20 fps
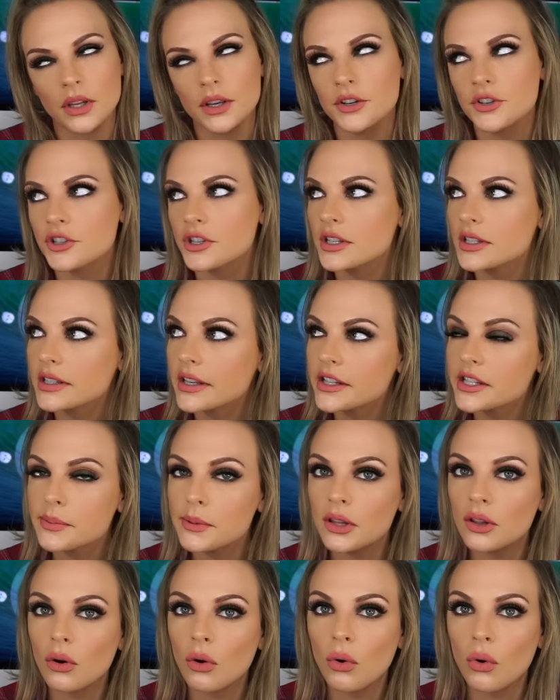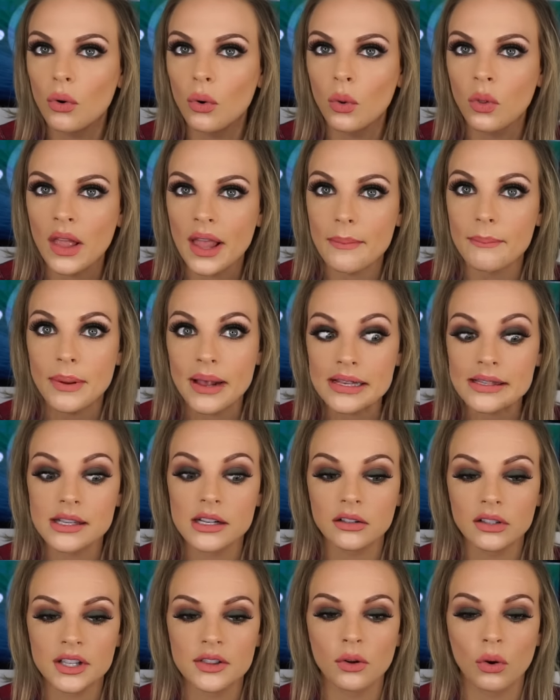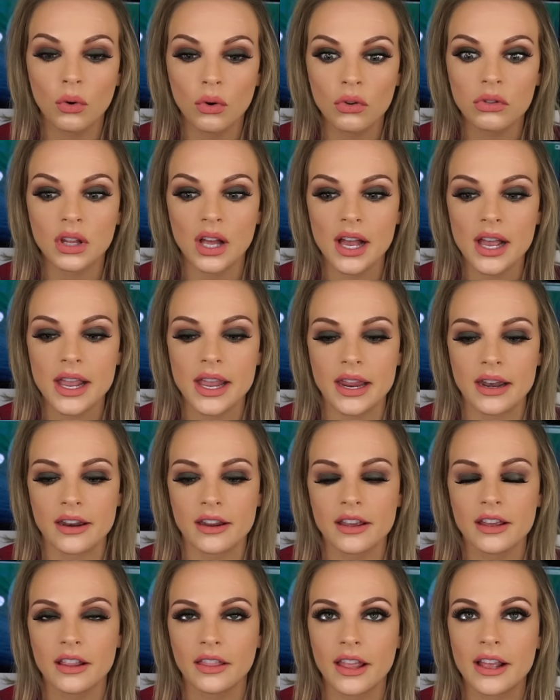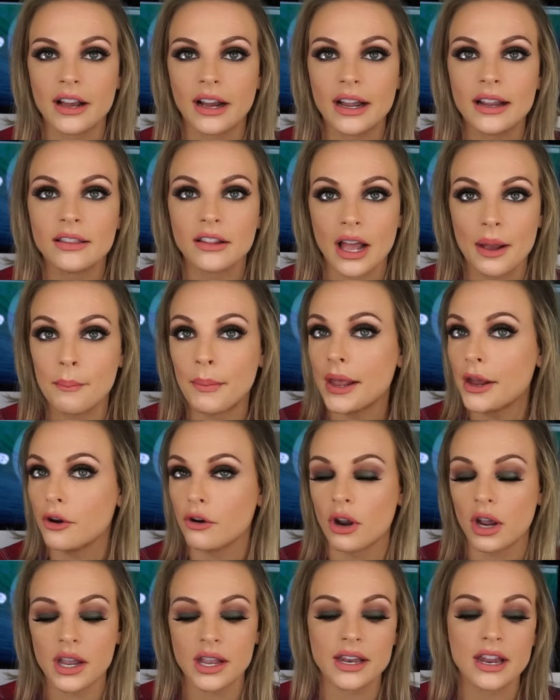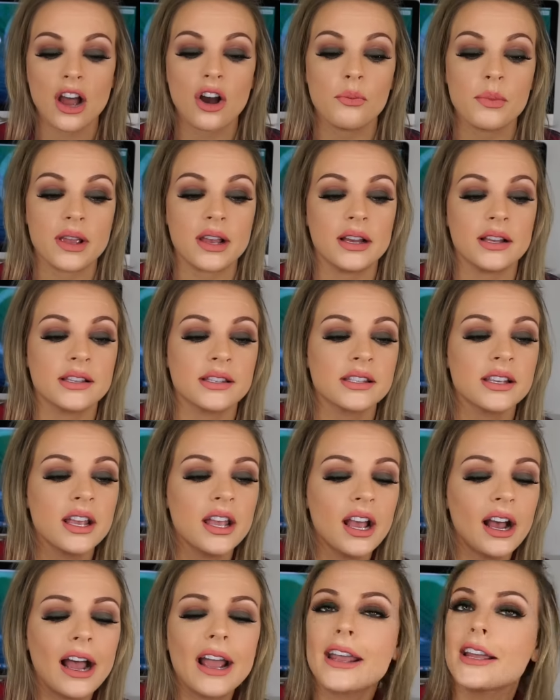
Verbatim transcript: She sends me the whole, like, basically the whole line. Like, I, I'm like crying now because I